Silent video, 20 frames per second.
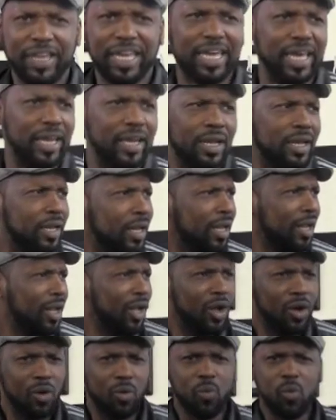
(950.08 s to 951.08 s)
thinking,
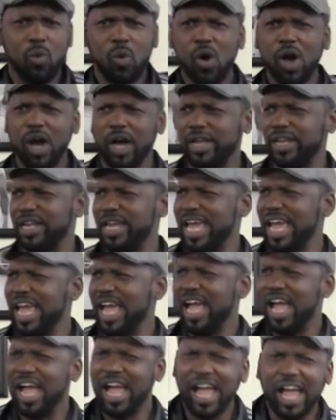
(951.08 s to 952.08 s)
what the
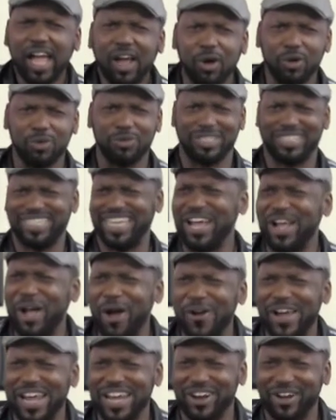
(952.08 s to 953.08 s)
hell is
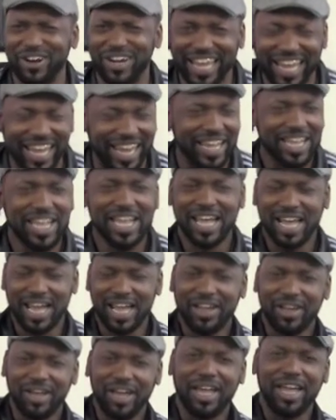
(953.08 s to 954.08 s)
going on here?
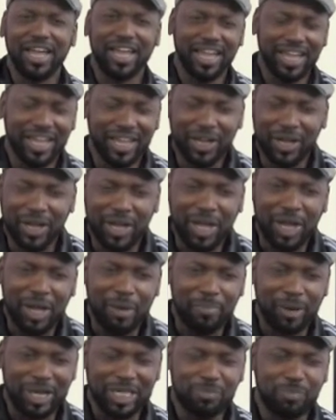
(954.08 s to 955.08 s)

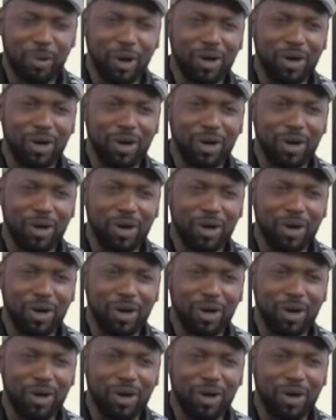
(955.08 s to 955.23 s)
But he's